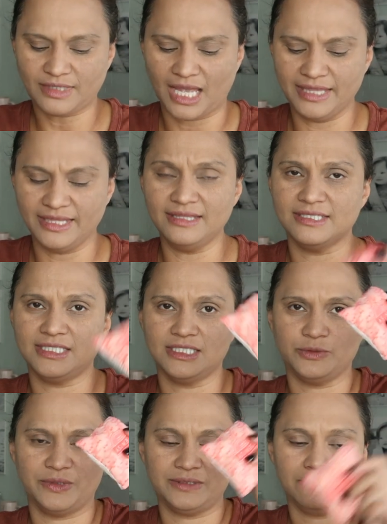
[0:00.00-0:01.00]
And then this
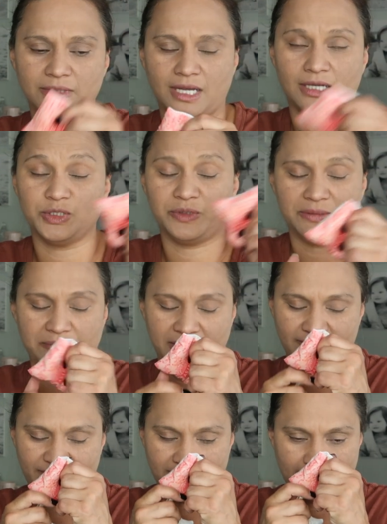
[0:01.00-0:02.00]
is sweet, uh, sweet pea
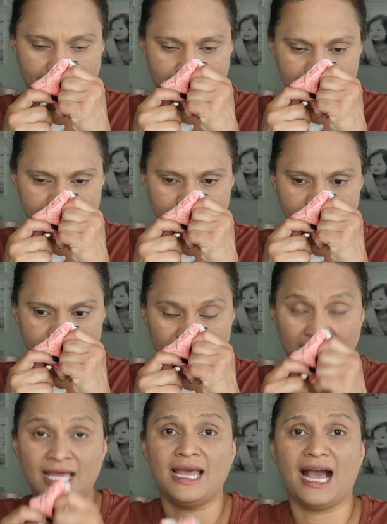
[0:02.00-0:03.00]
and vanilla.
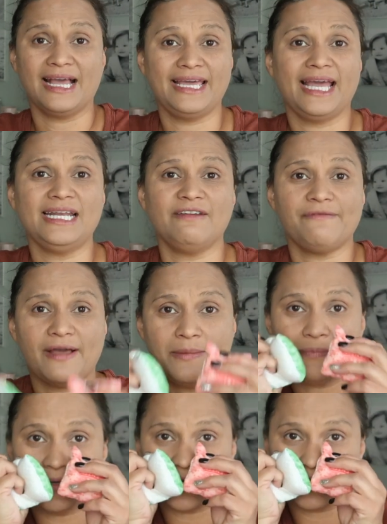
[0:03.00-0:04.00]
Again, if I
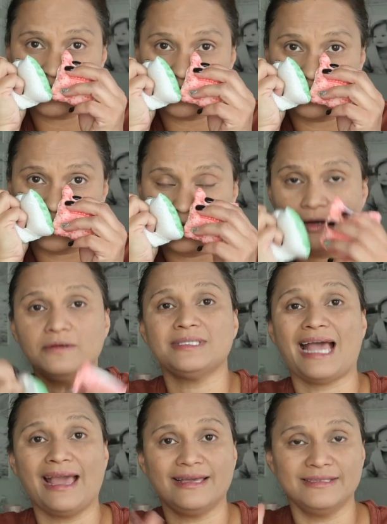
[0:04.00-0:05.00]
put it into my nose,
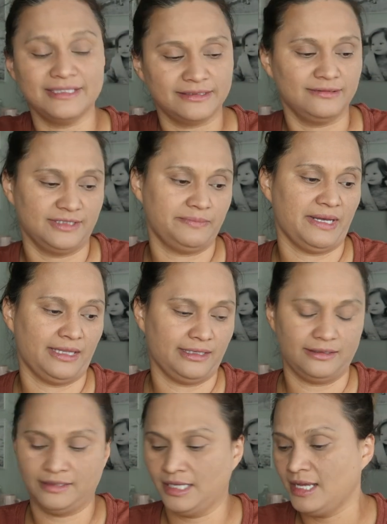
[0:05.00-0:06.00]
I can still smell
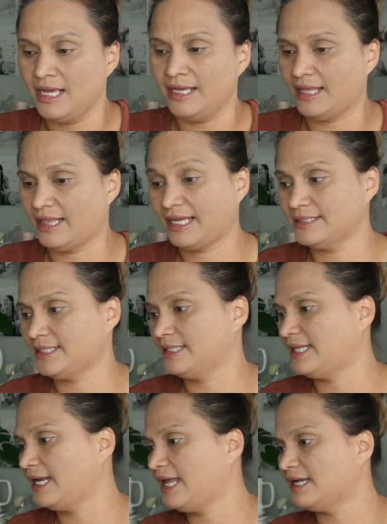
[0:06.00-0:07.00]
it. Like I
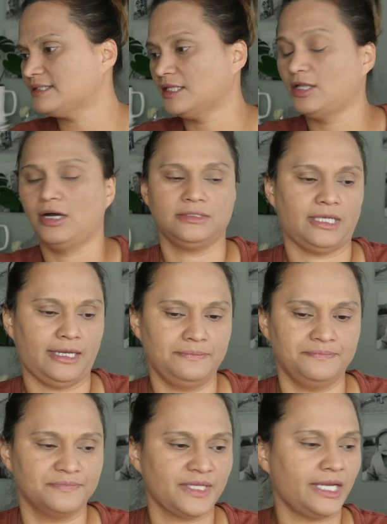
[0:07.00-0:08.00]
said, they last a long time.
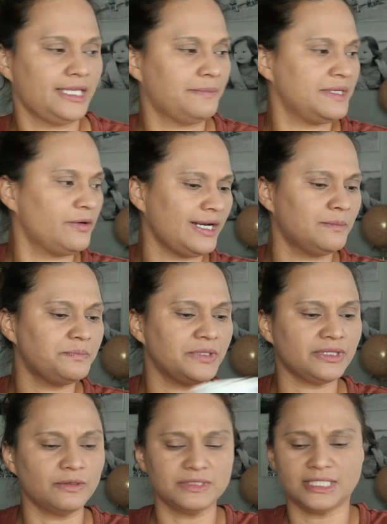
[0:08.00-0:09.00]
Okay, let me go ahead and
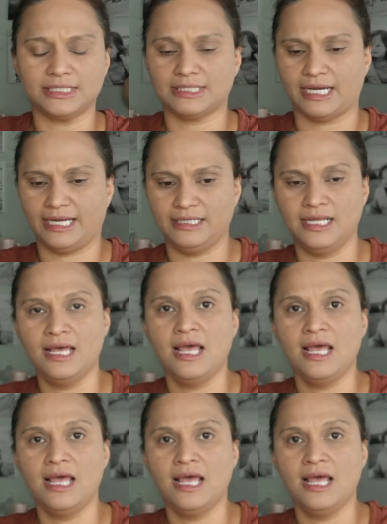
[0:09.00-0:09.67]
put those aside.